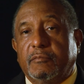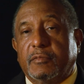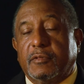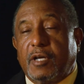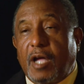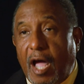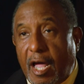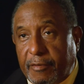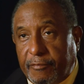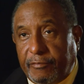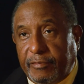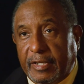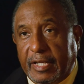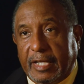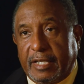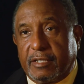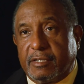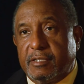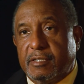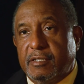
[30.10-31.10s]

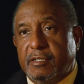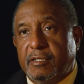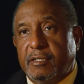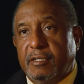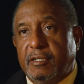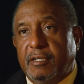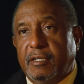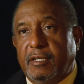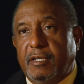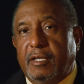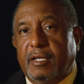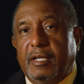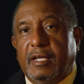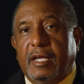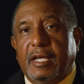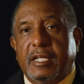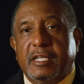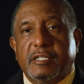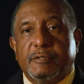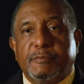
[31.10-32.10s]
conflict,
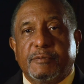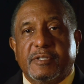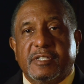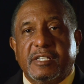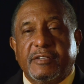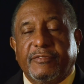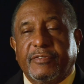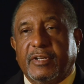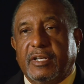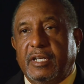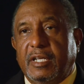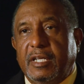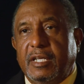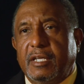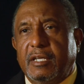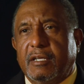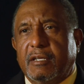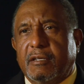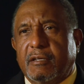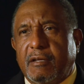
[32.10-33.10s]
and
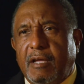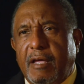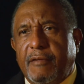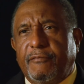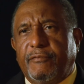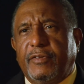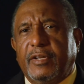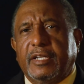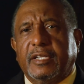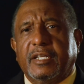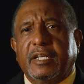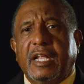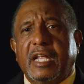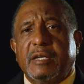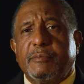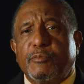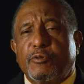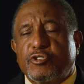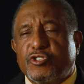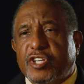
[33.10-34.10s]
specifically conflict that had
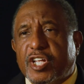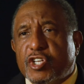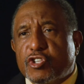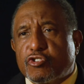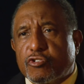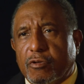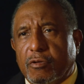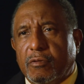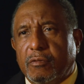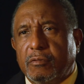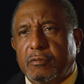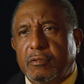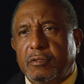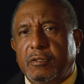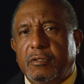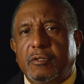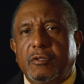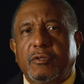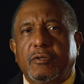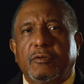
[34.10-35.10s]
a potential
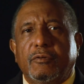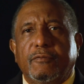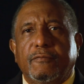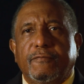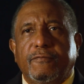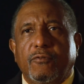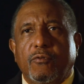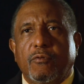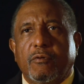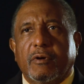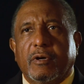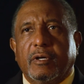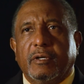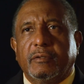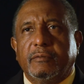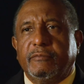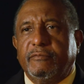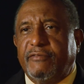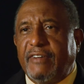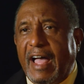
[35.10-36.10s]
for
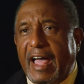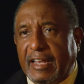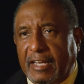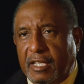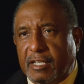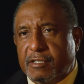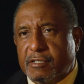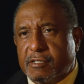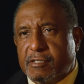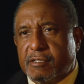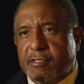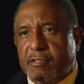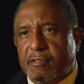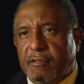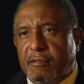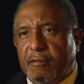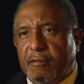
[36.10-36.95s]
violence.